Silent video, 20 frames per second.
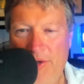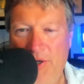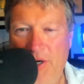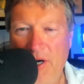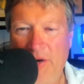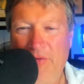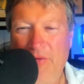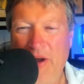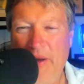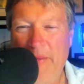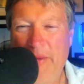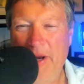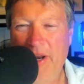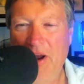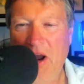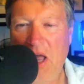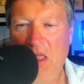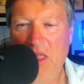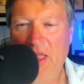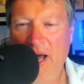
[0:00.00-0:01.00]
Chuck Freimund
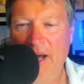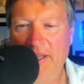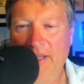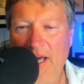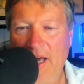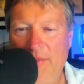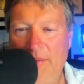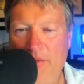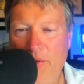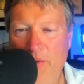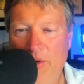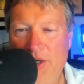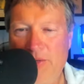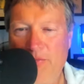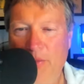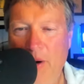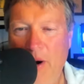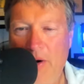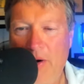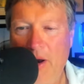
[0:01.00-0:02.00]
here on Locked On Brewers,
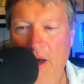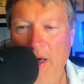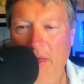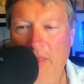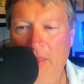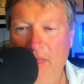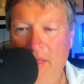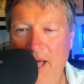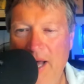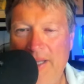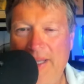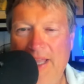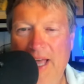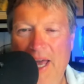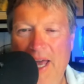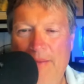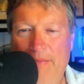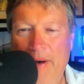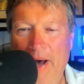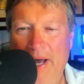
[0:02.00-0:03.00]
part of the Locked
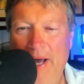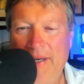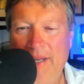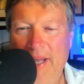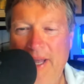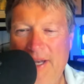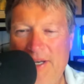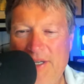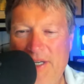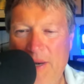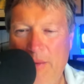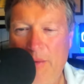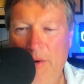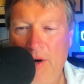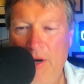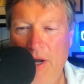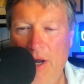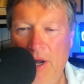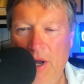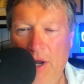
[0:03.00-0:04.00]
On Podcast
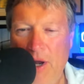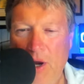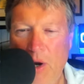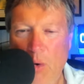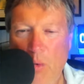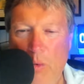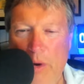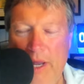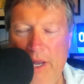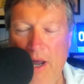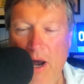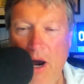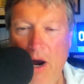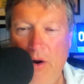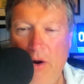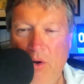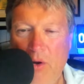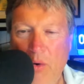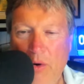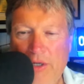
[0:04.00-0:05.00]
Network. We
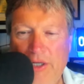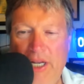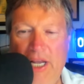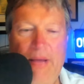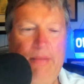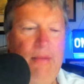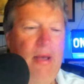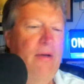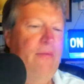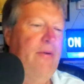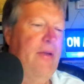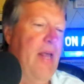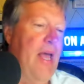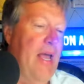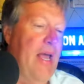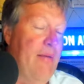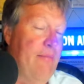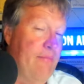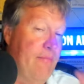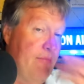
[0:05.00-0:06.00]
are your team every
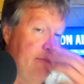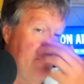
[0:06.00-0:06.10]
day.